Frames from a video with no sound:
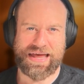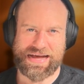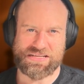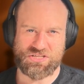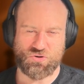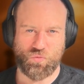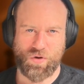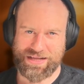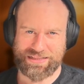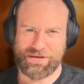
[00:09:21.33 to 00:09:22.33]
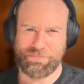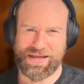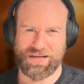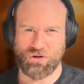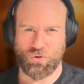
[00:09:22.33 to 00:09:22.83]
as directly
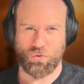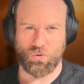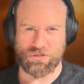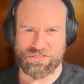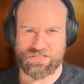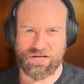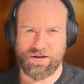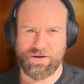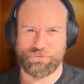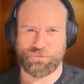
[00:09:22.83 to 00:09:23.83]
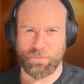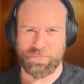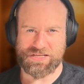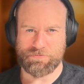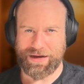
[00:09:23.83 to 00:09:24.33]
being caused
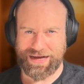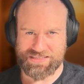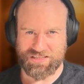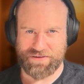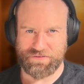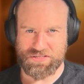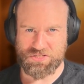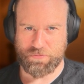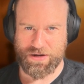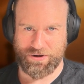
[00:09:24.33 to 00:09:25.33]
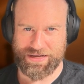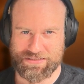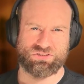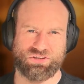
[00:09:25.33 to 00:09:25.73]
from this past life experience.